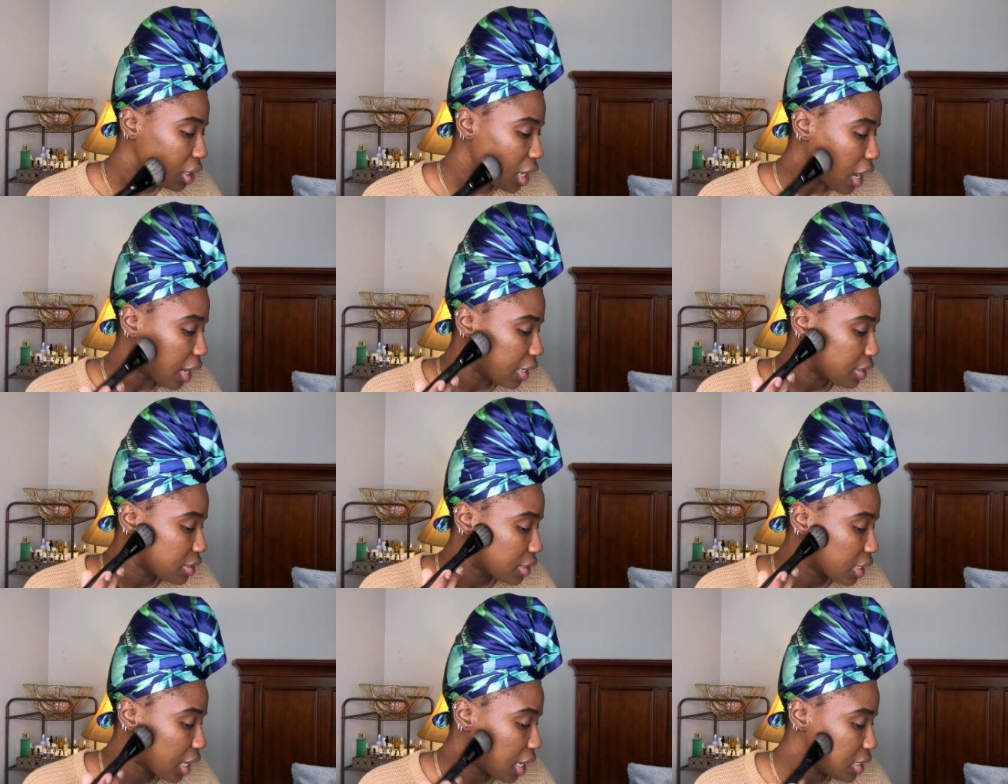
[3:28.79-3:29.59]
I
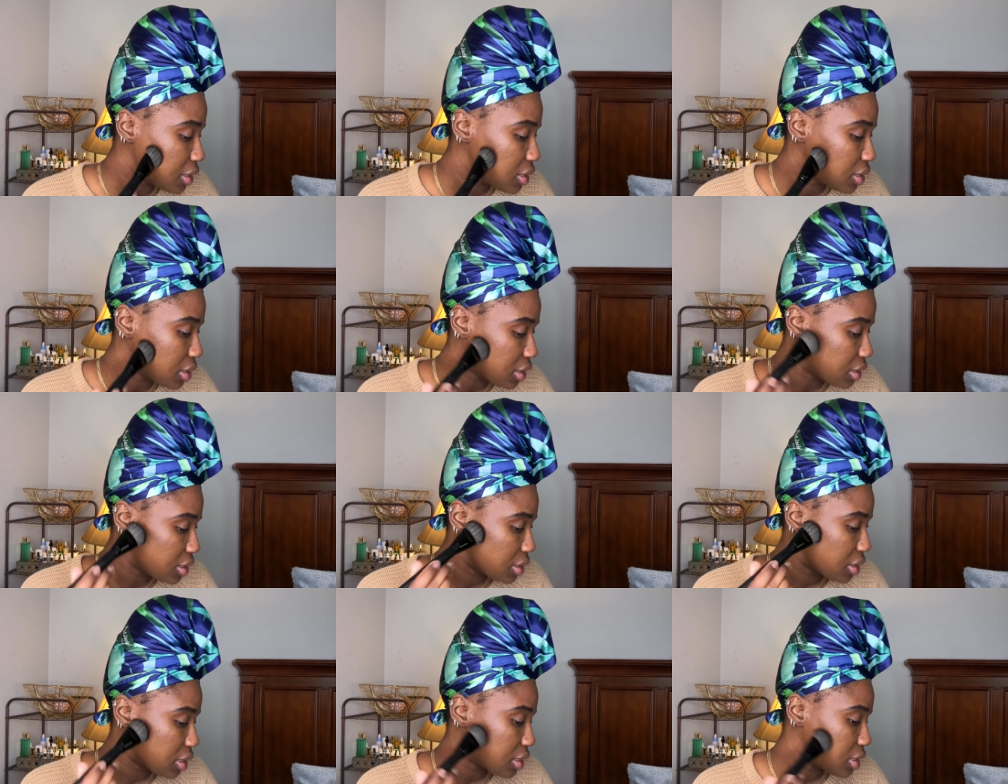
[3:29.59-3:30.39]
can still
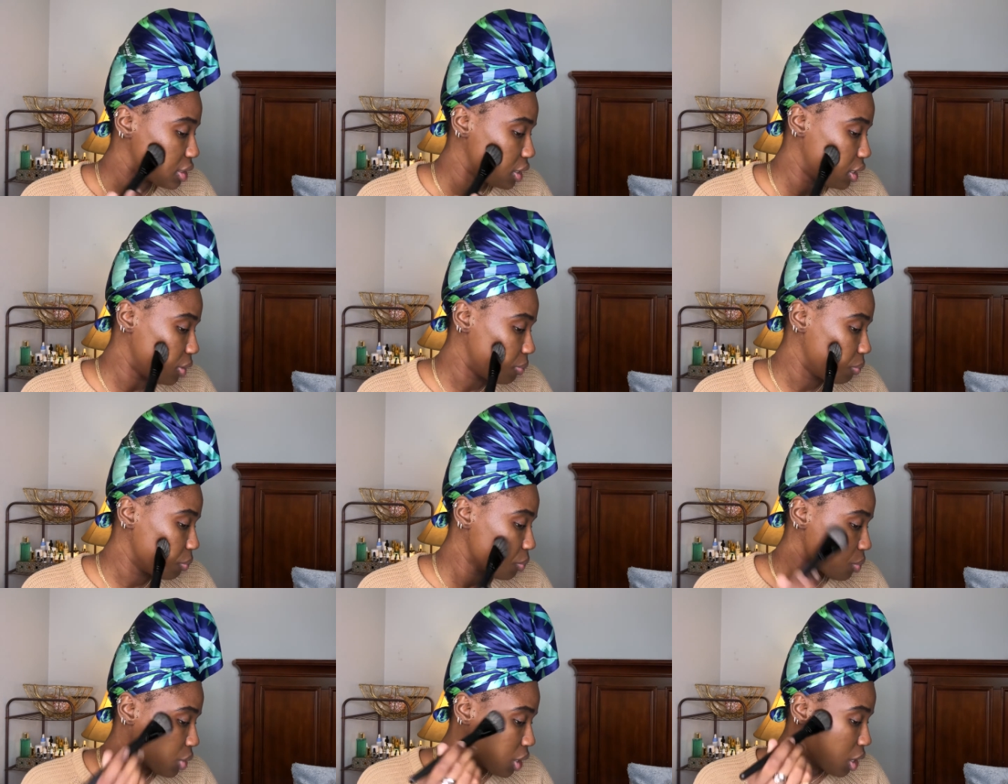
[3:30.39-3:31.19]
see some,
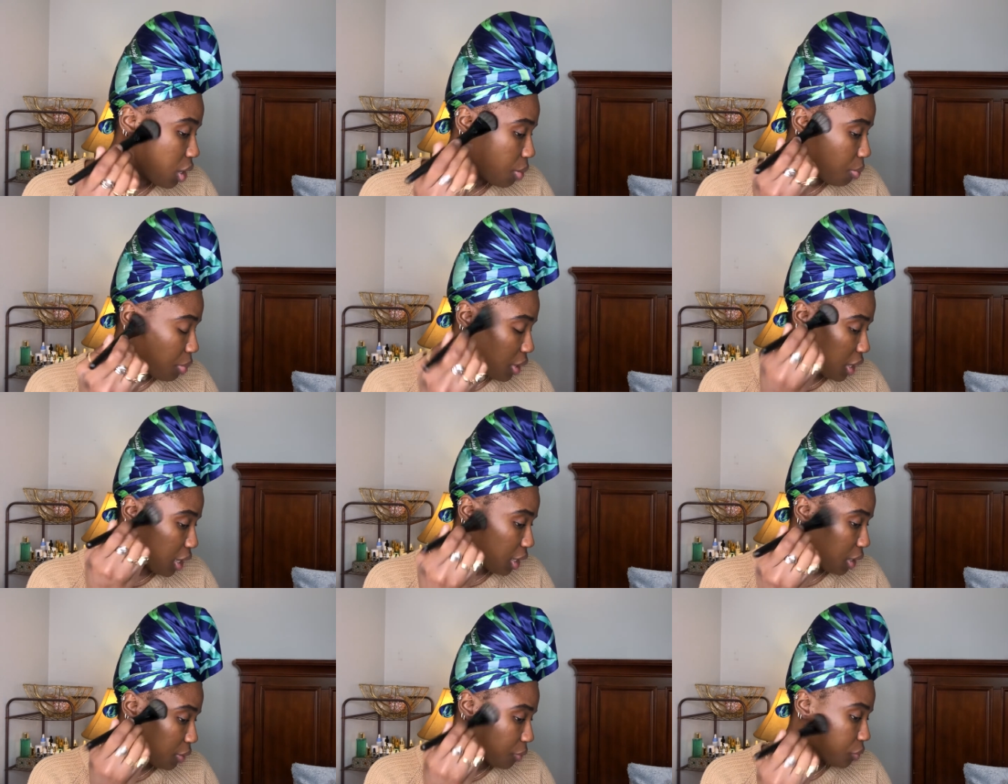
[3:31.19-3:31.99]

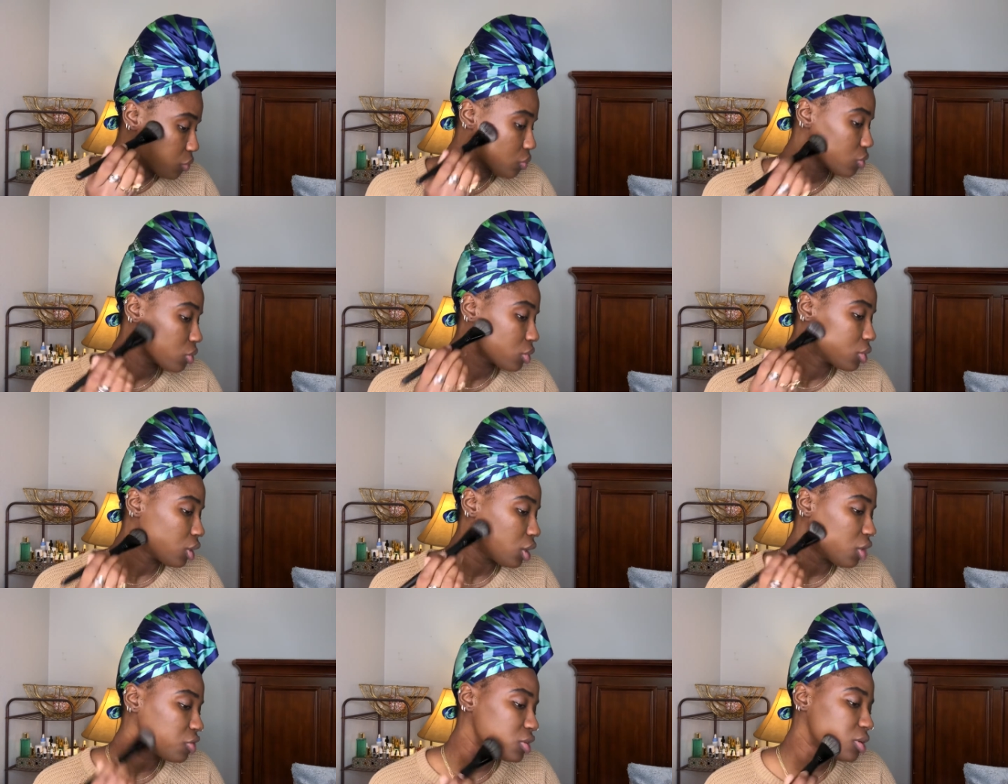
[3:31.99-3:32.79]
but it
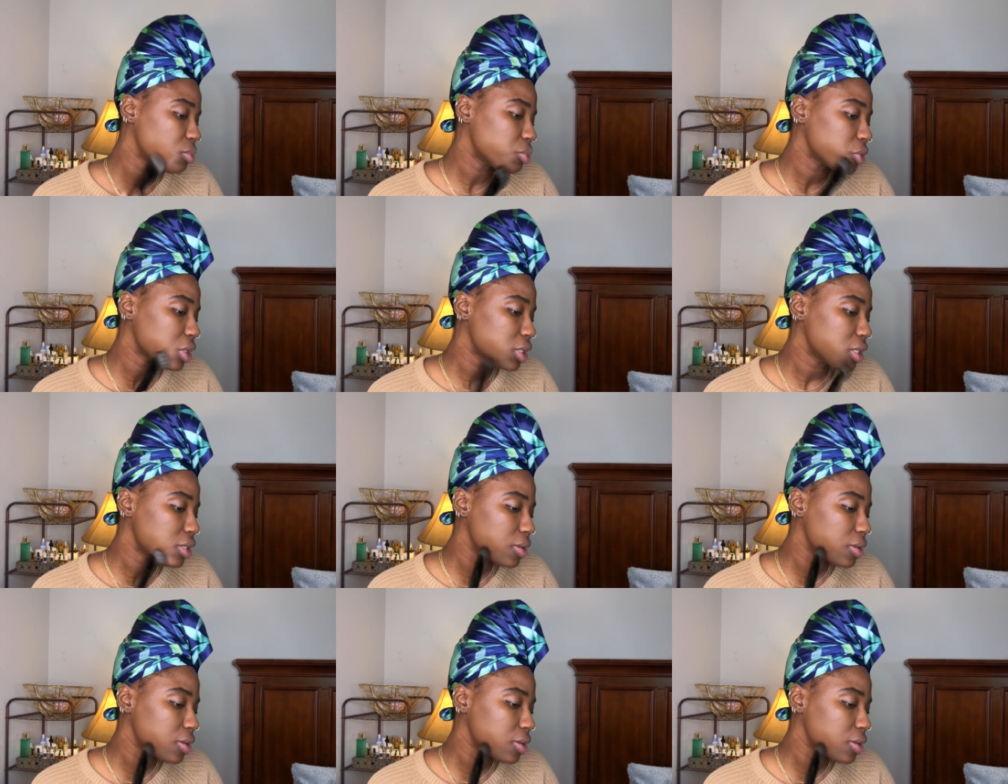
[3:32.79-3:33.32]
covers them pretty good.